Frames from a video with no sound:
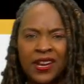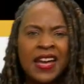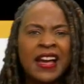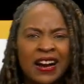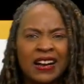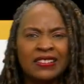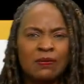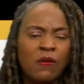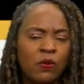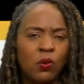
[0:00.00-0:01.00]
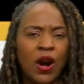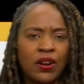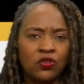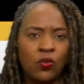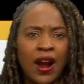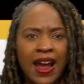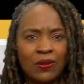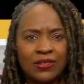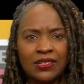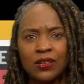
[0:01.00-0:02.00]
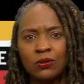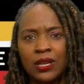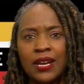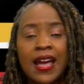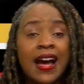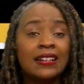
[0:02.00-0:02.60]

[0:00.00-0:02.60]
and uh, some of it will kind of dry out out slowly.